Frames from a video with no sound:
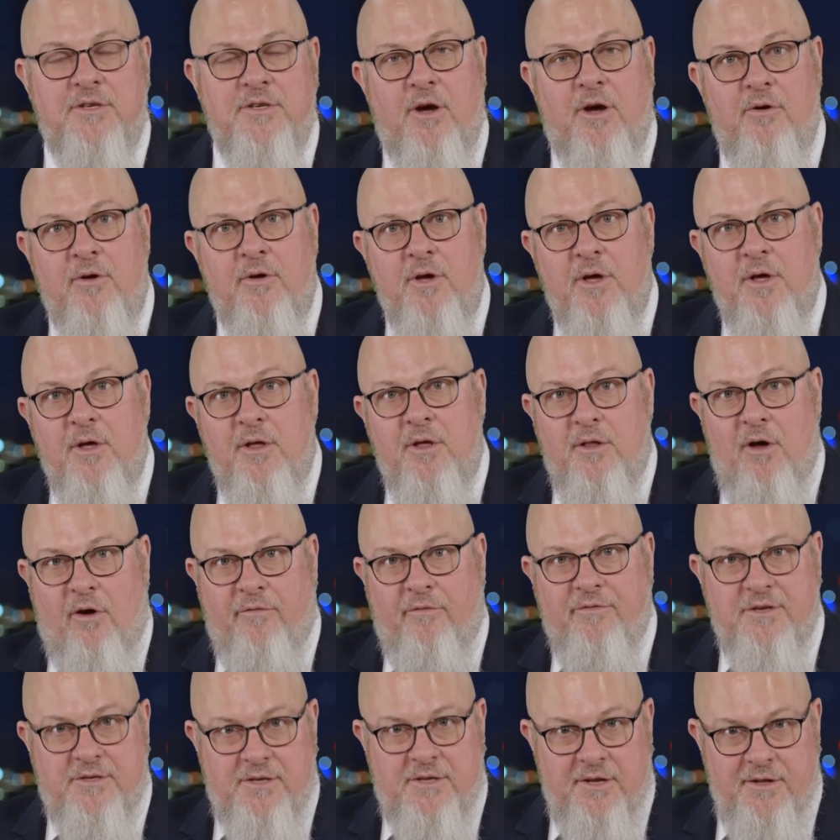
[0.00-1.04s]
So
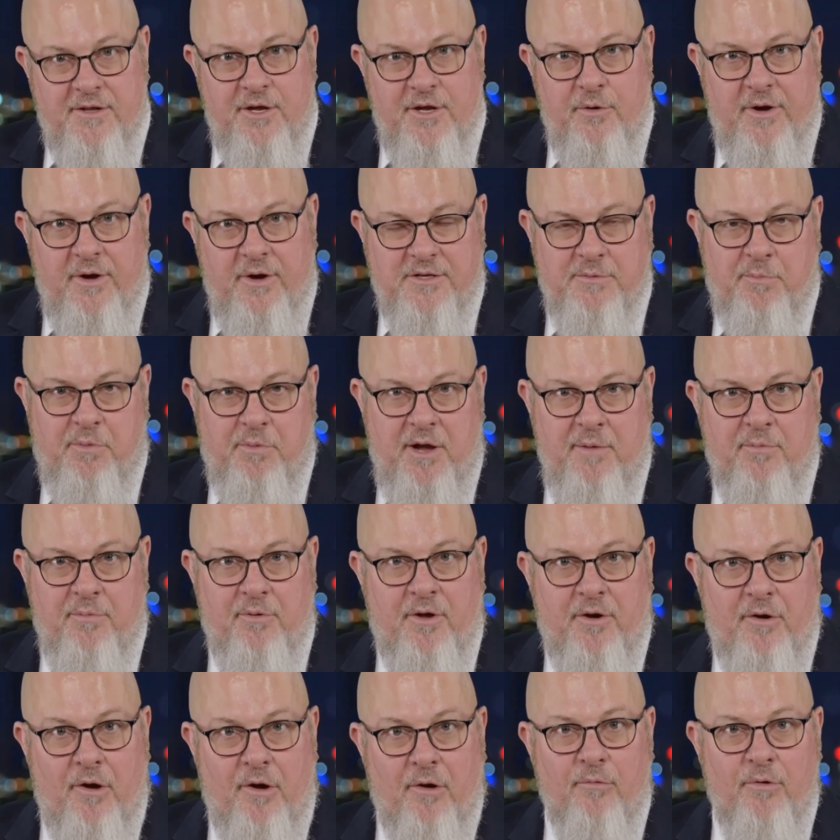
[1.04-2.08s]
obviously the US
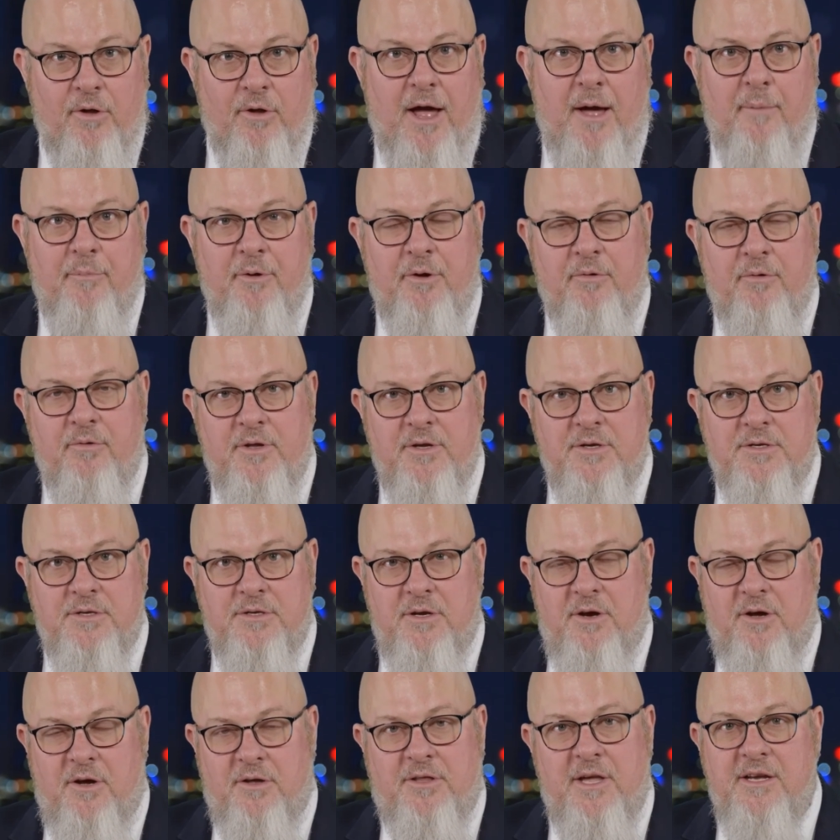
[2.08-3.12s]
people are not real happy with this.
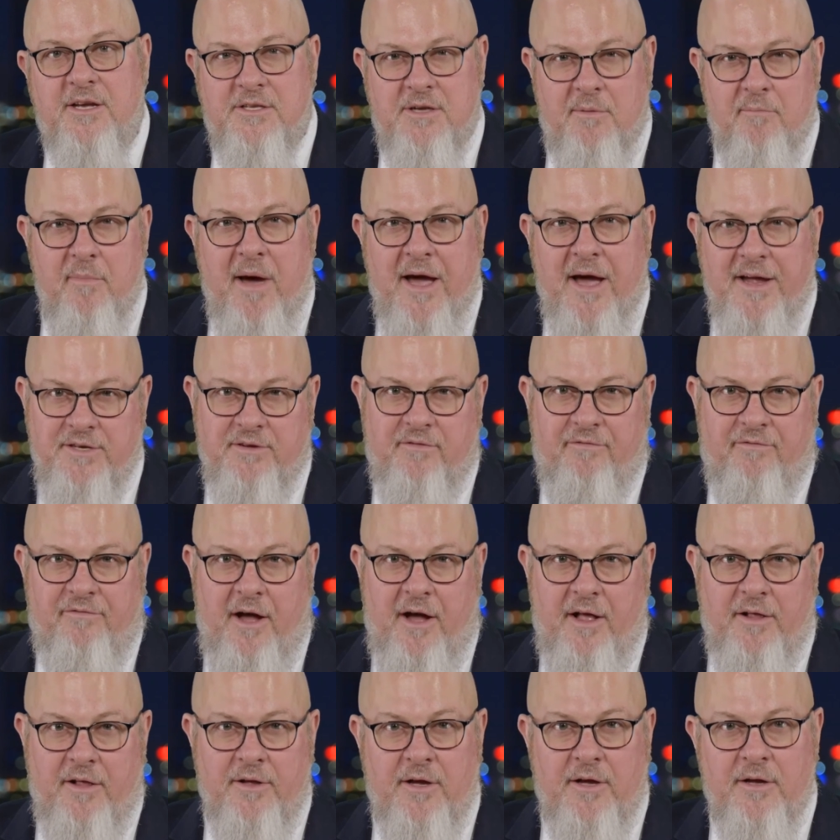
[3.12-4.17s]
And I think it's a major
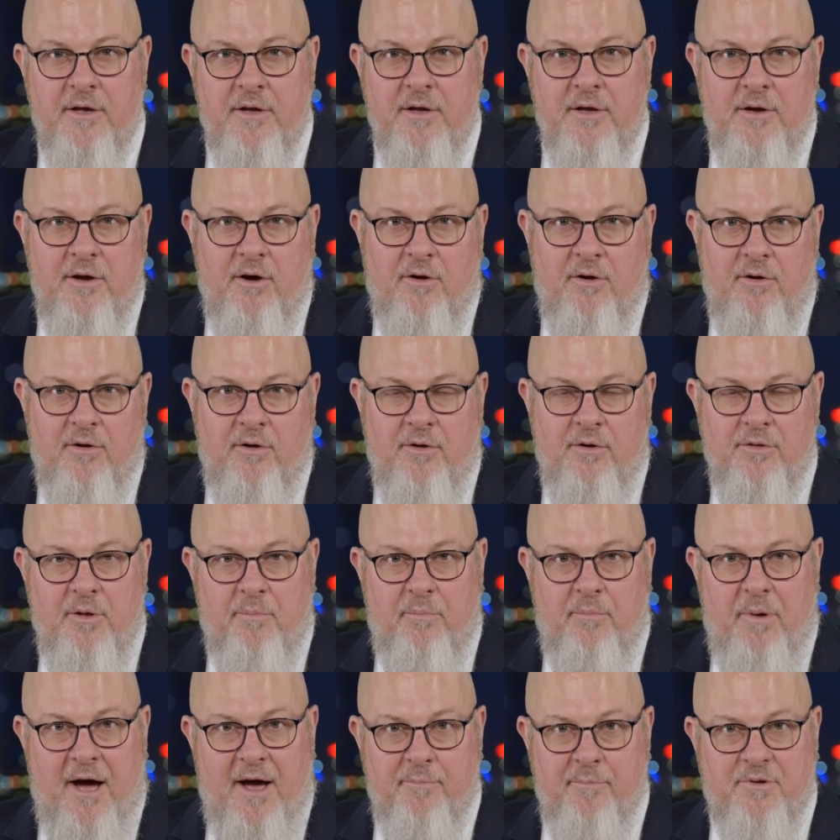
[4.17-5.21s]
failure on the
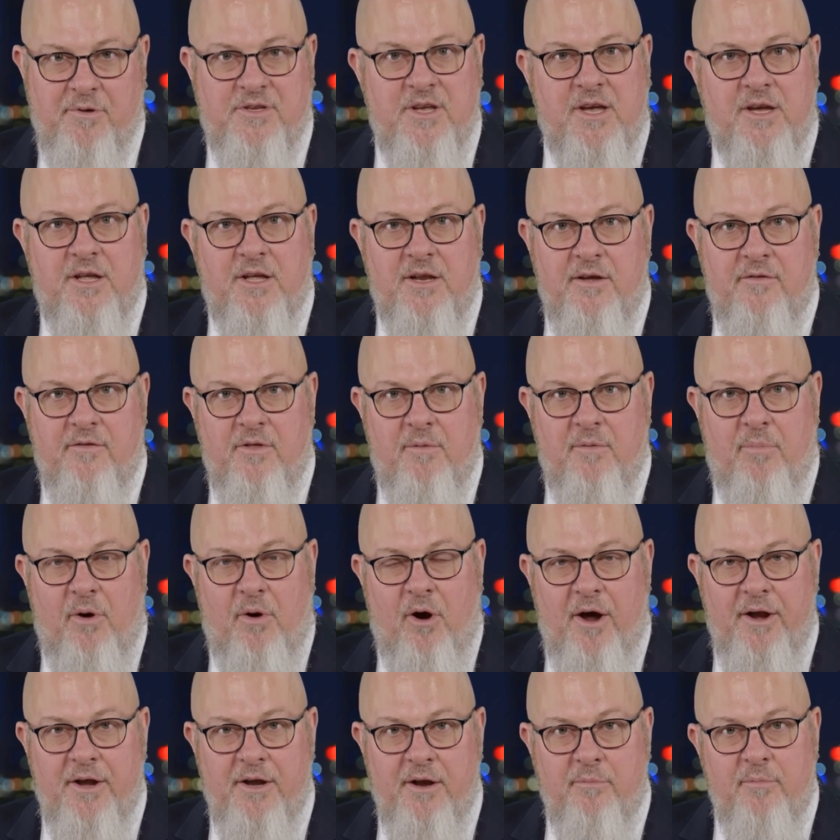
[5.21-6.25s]
part, particularly of the
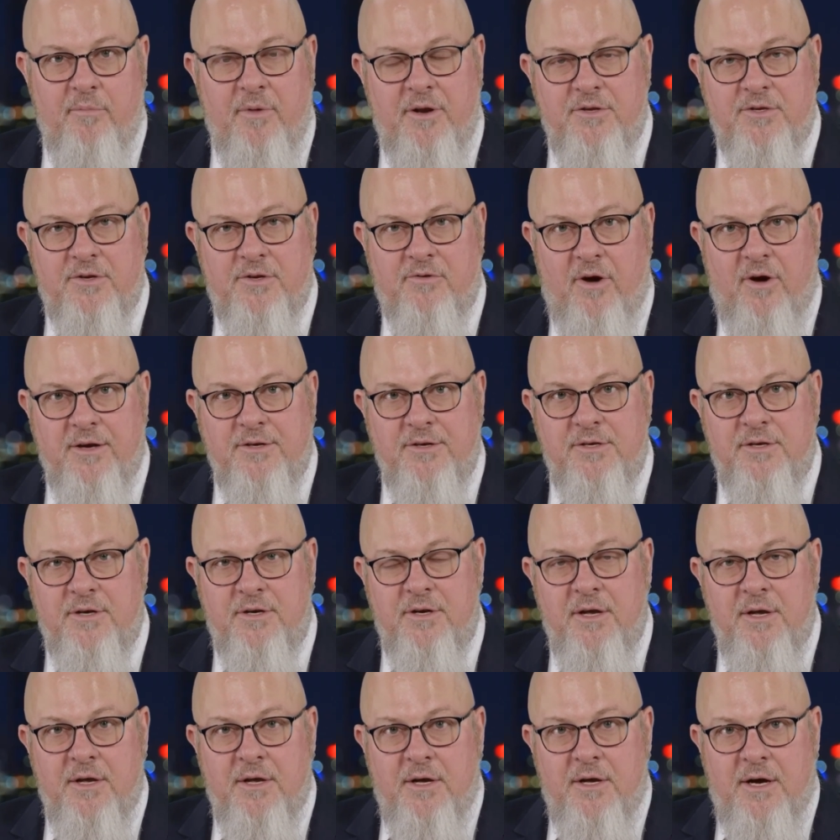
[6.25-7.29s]
Biden administration.